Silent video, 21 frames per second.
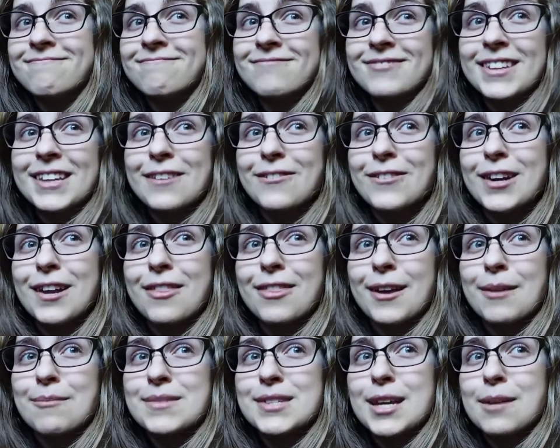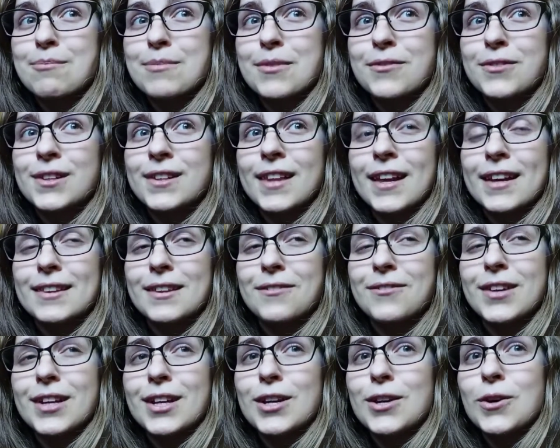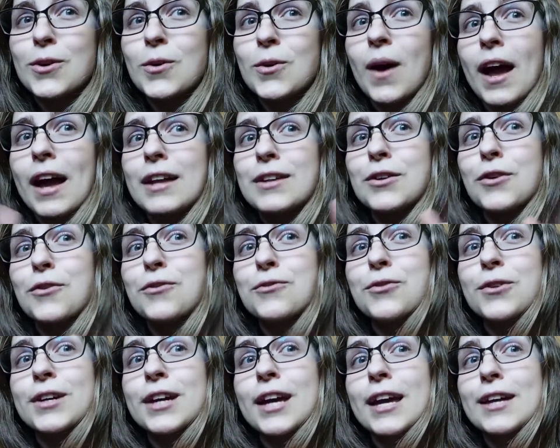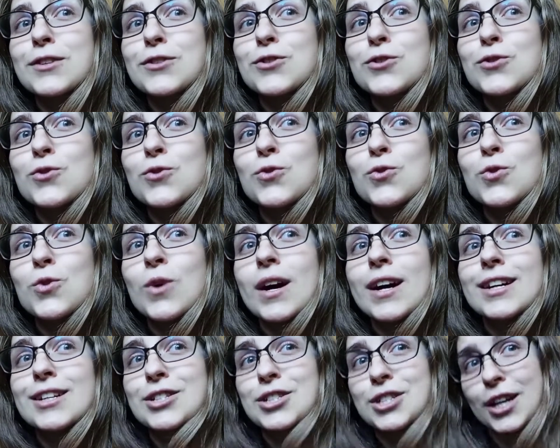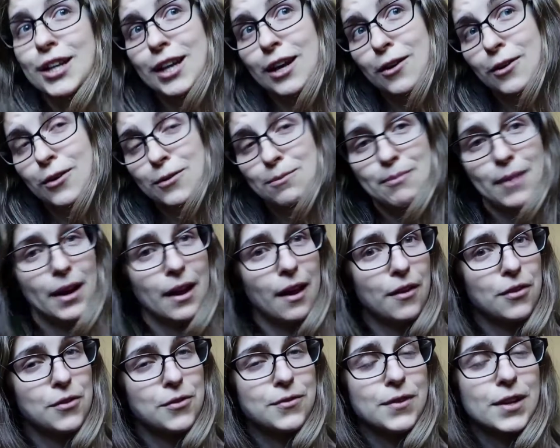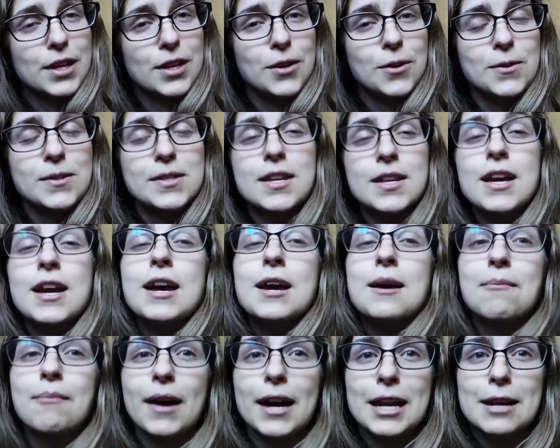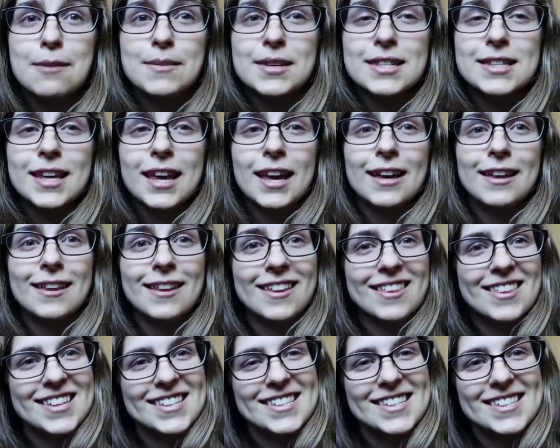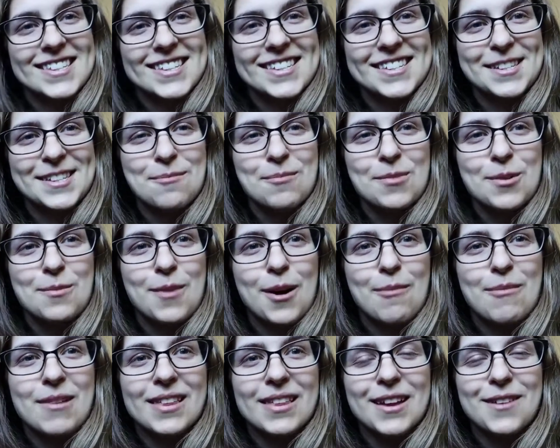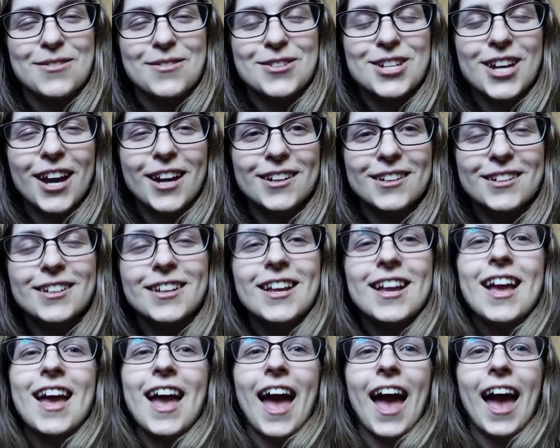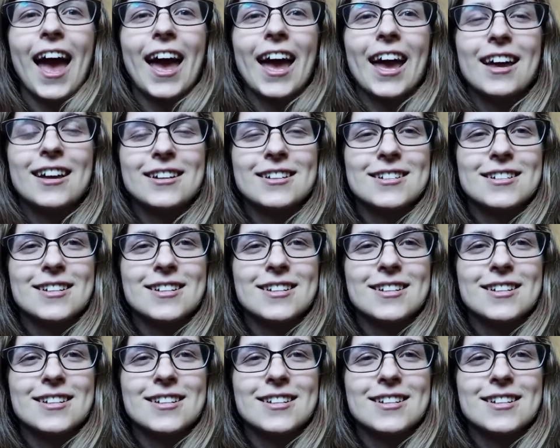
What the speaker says: give it a thumbs up if you like the video, and don't forget to check out my other videos. My name is Kayla. This is a Simple Mommy Life channel, and